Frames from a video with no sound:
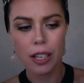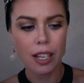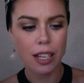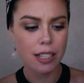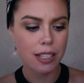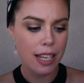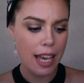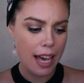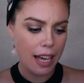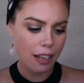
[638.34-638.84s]

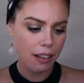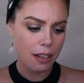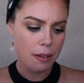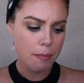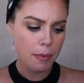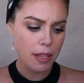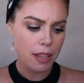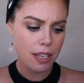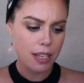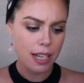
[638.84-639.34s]
He's out in
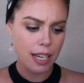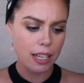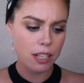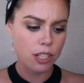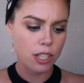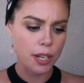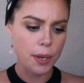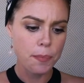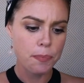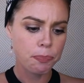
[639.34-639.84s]
Mother
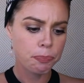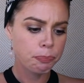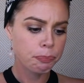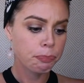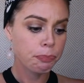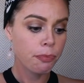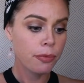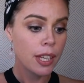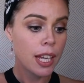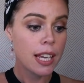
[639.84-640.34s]
Nature.
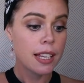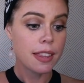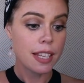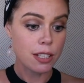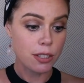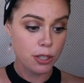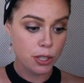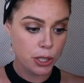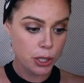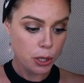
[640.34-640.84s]

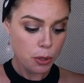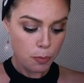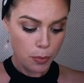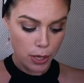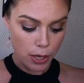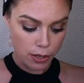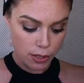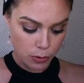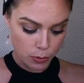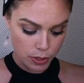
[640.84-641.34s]
There's two
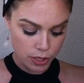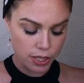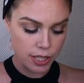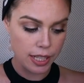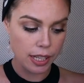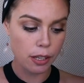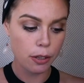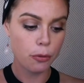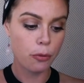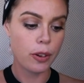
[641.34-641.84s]
birds, which
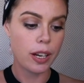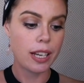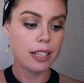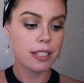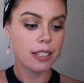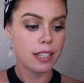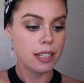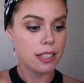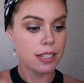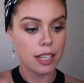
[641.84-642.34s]

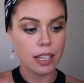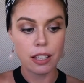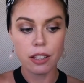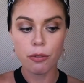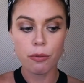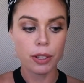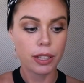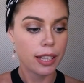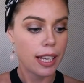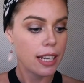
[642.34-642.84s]
signifies this either
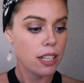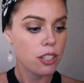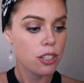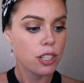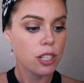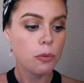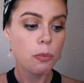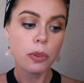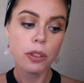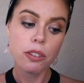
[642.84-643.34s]

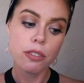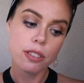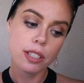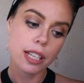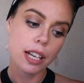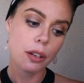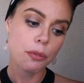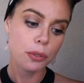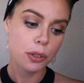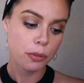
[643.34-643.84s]
relationship with
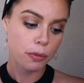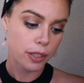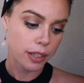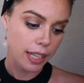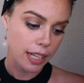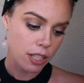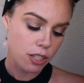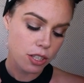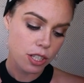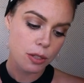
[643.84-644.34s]
yourself or
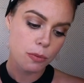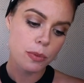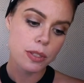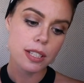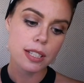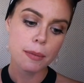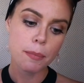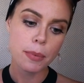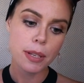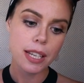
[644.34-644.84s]
relationship with
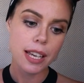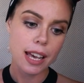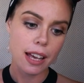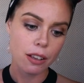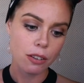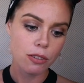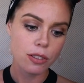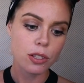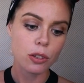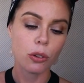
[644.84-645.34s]
somebody
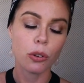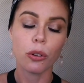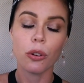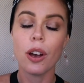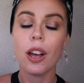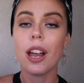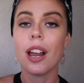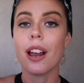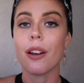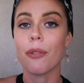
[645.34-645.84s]
else or
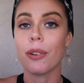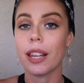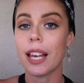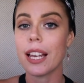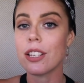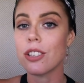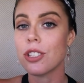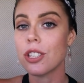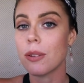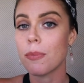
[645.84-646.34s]

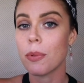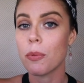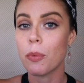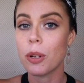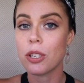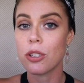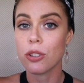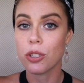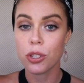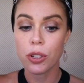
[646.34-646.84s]
relationship in
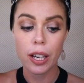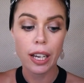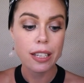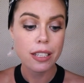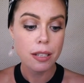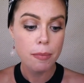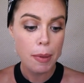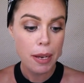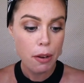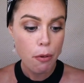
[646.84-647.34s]
which you're trying
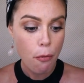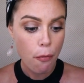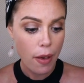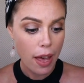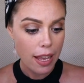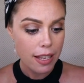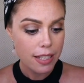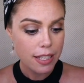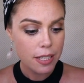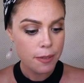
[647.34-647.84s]
to
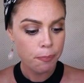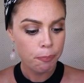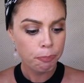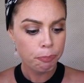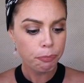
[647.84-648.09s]
manifest.